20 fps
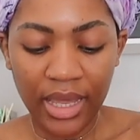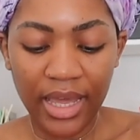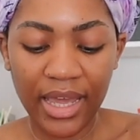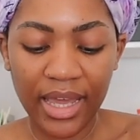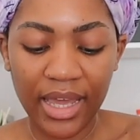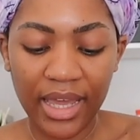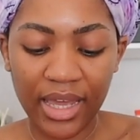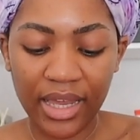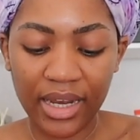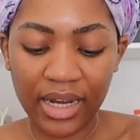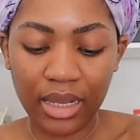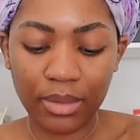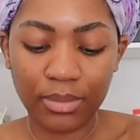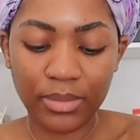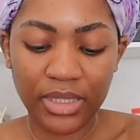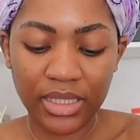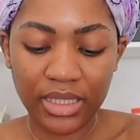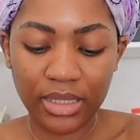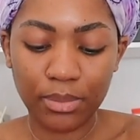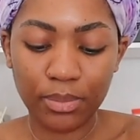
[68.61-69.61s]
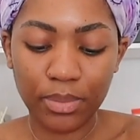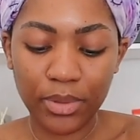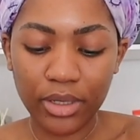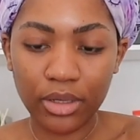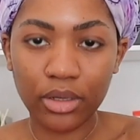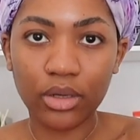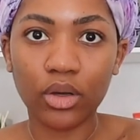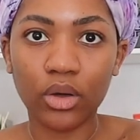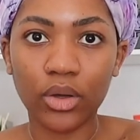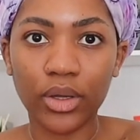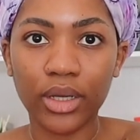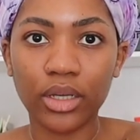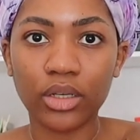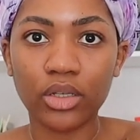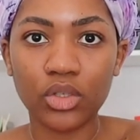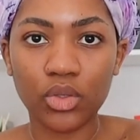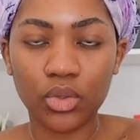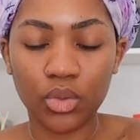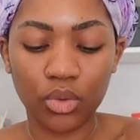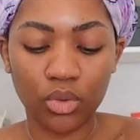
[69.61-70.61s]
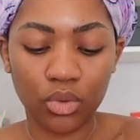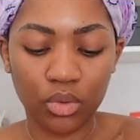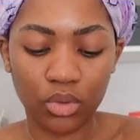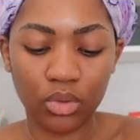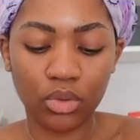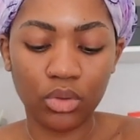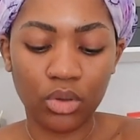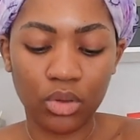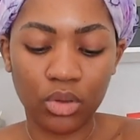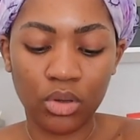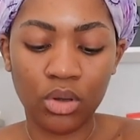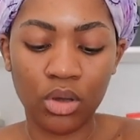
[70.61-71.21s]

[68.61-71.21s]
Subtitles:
and I'm simply going to